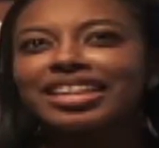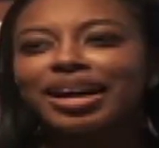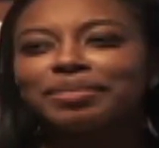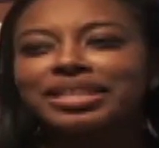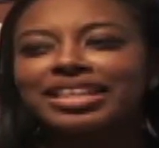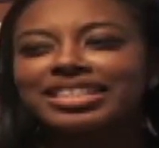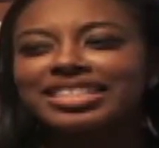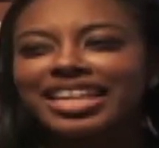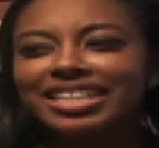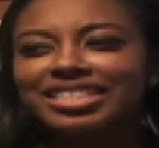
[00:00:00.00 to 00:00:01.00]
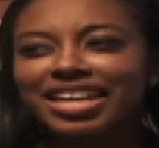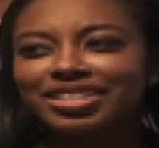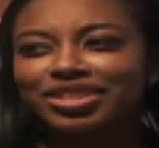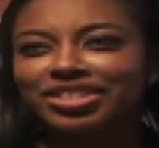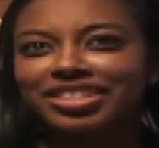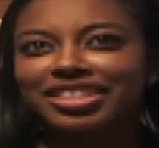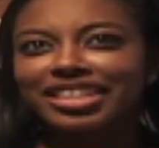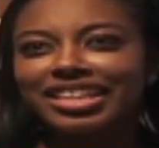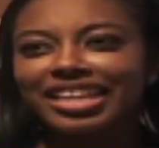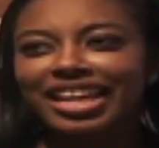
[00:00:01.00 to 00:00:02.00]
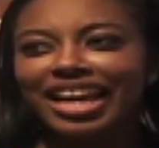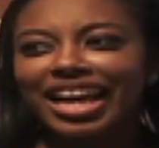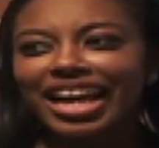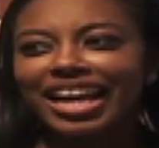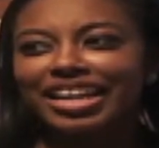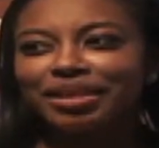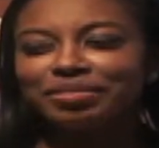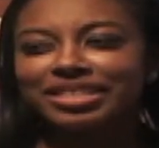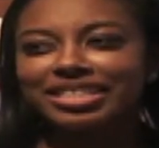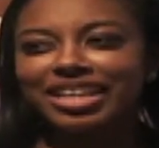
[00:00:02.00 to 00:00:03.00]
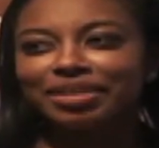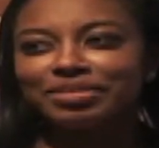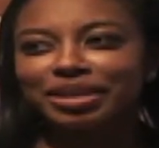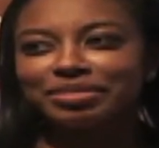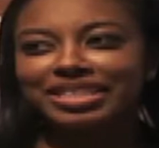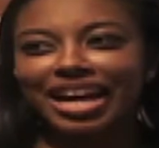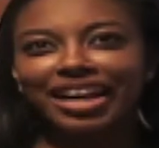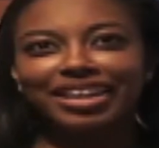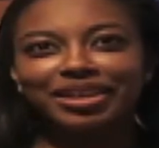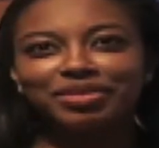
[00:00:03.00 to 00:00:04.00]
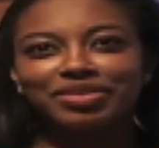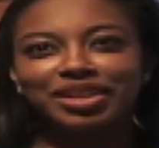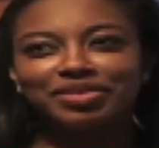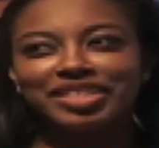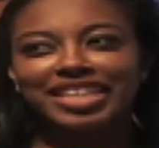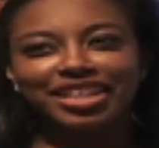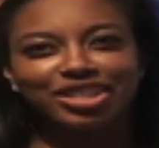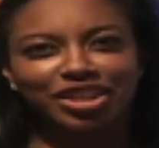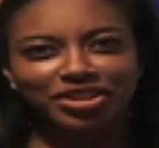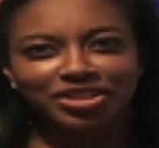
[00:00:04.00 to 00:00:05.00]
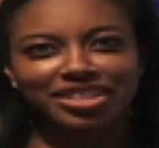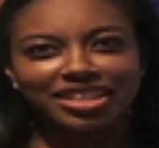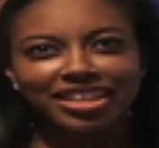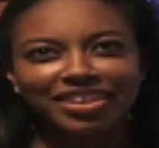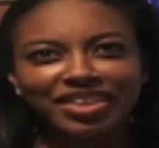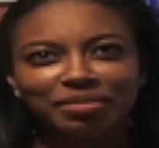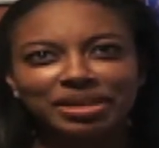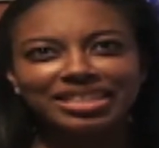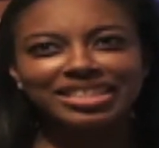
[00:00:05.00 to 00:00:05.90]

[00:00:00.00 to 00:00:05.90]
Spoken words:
I'm in a sex desert, and I'm dying of sex thirst. If that makes